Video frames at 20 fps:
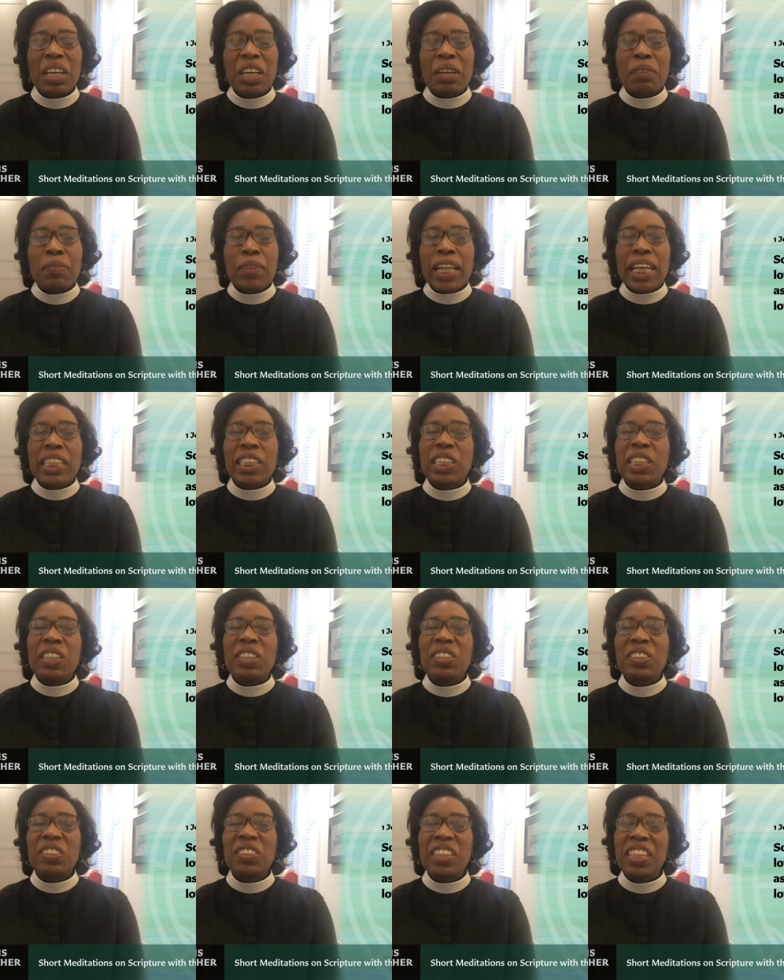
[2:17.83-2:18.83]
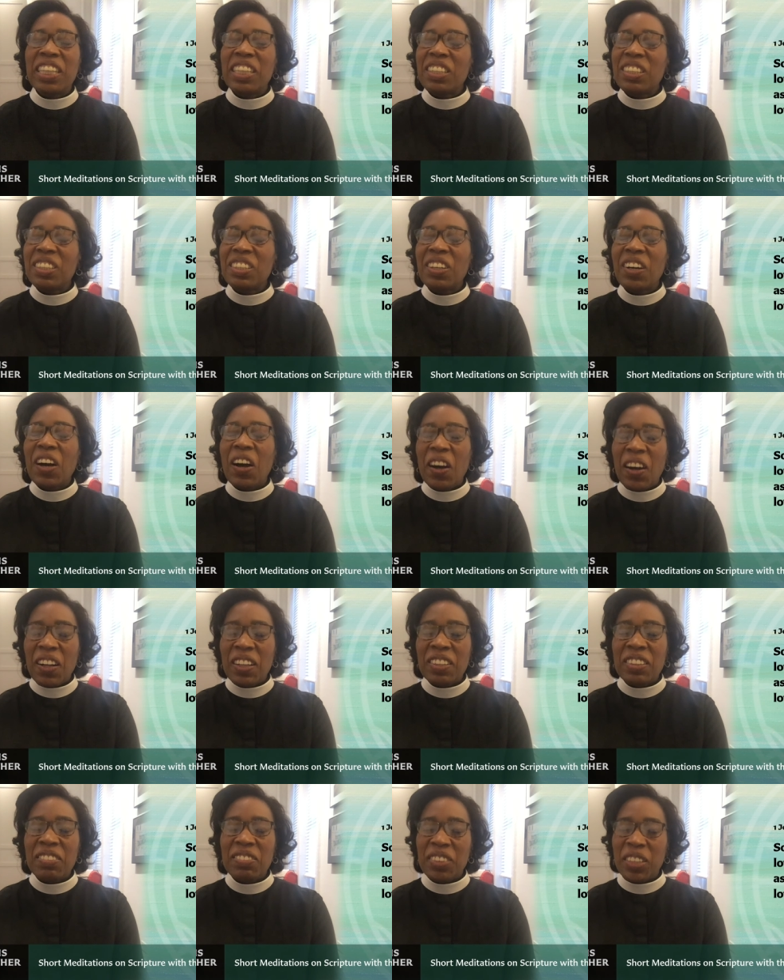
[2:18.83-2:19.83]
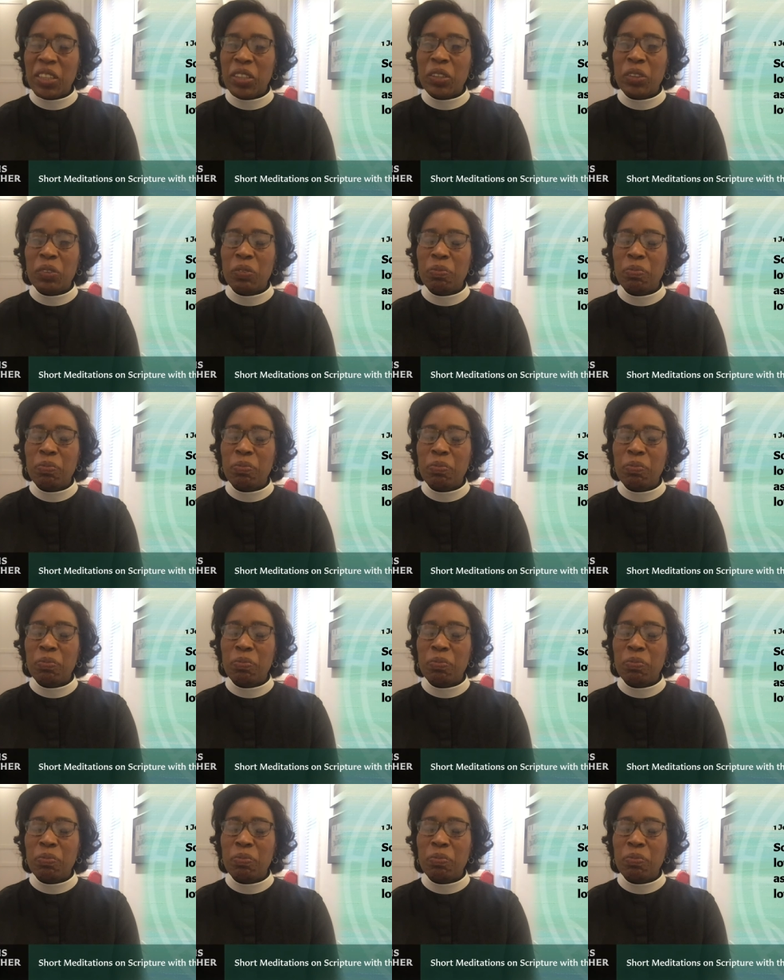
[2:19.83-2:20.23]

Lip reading: A blessed new year to all of you.